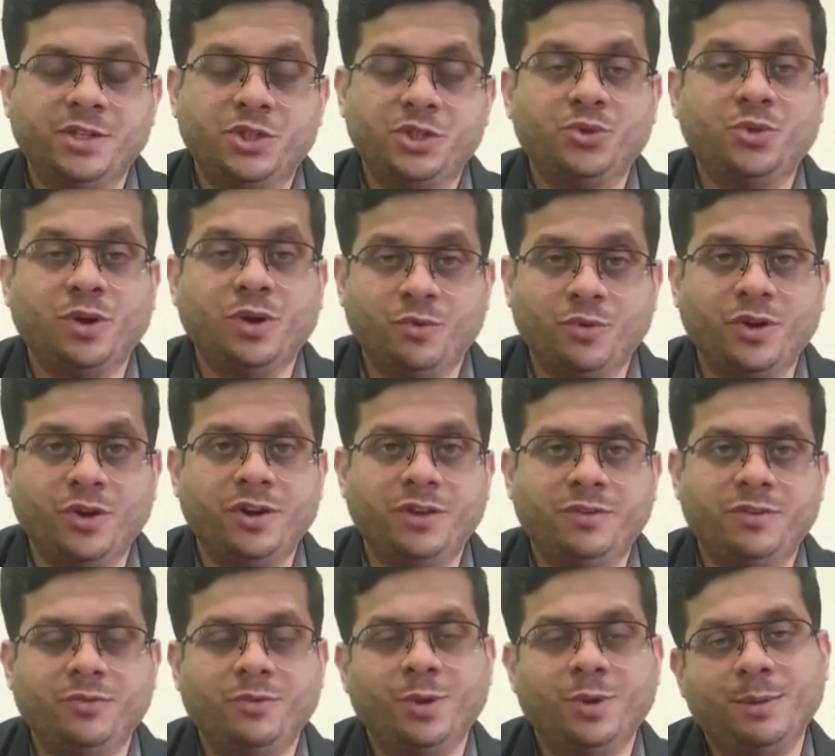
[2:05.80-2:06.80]
Things to
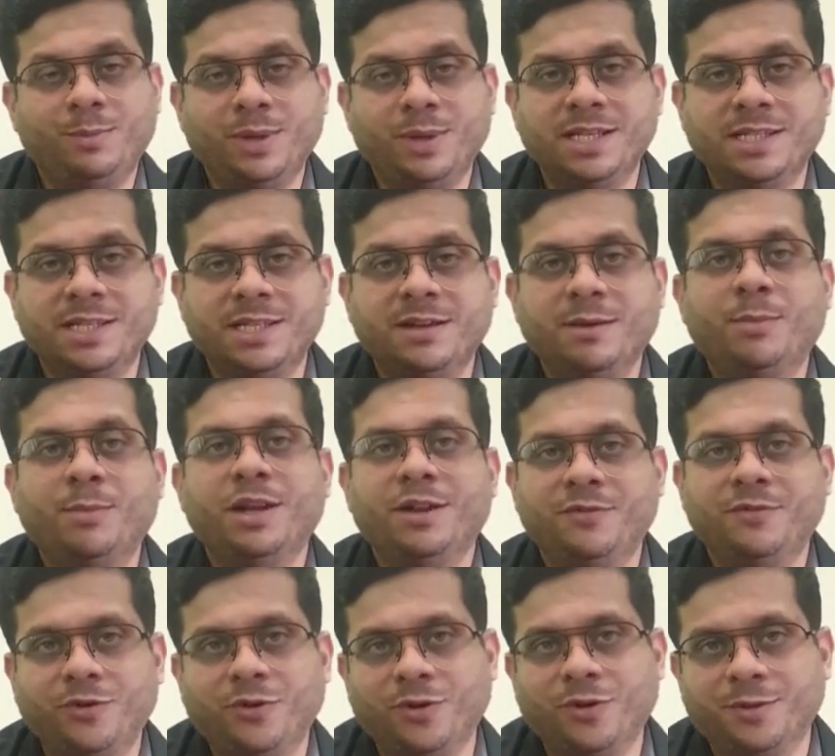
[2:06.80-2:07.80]
avoid while
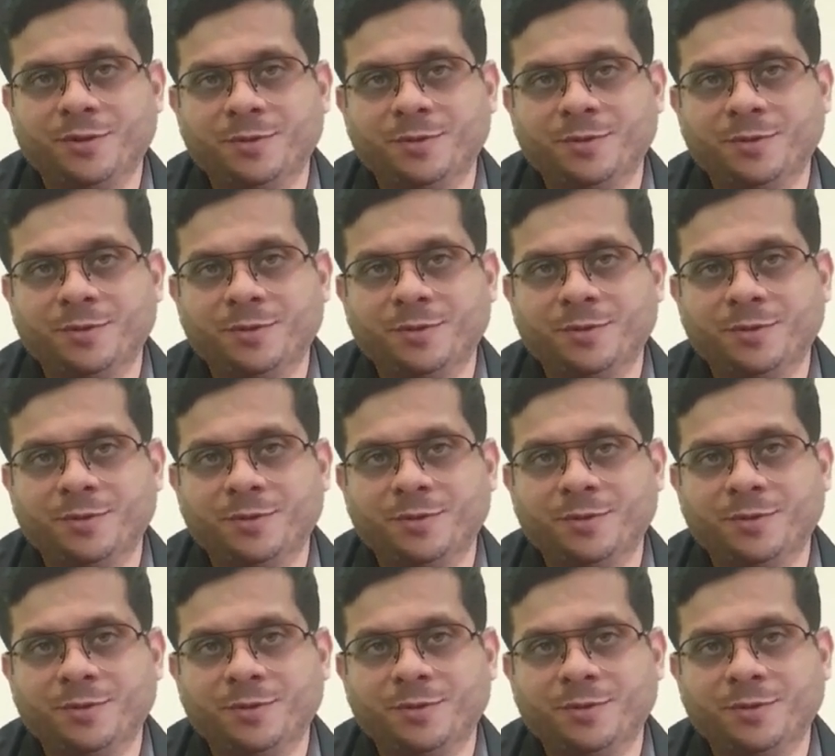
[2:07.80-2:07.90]
placing a money